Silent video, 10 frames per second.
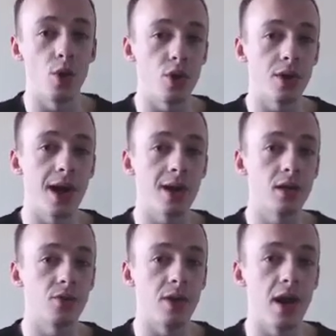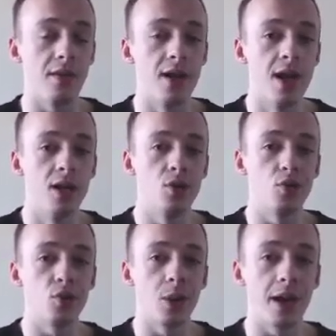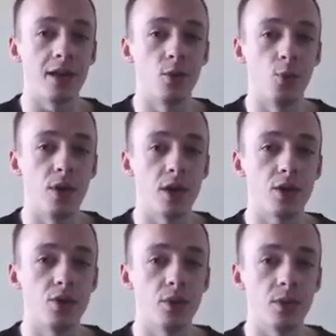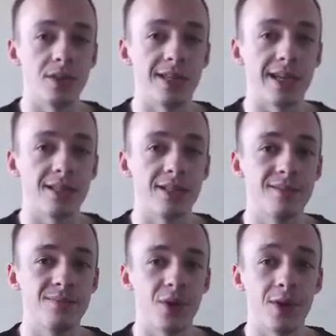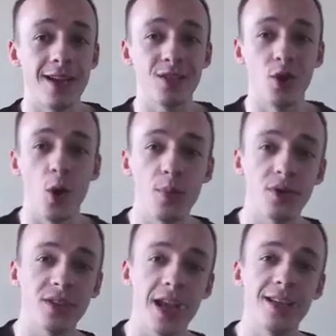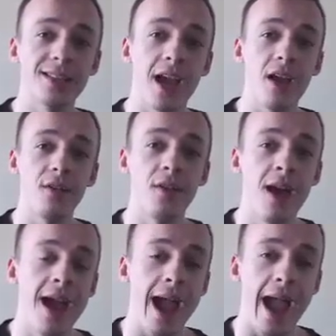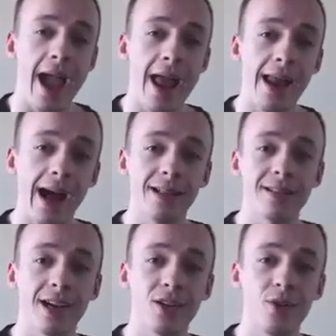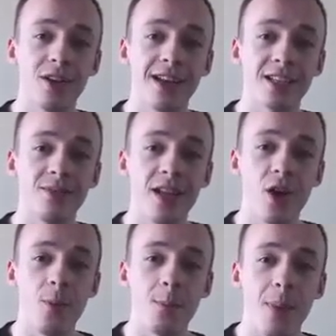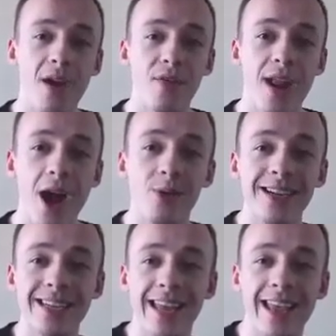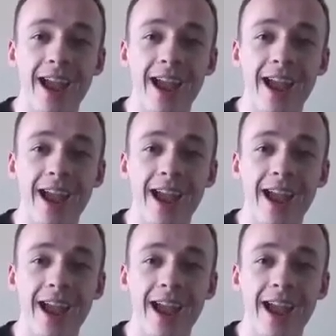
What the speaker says: on your hard drive to collect the virtual dust. Okay, so hope you're staying safe and I'll talk to you in the next video. Bye for now. Take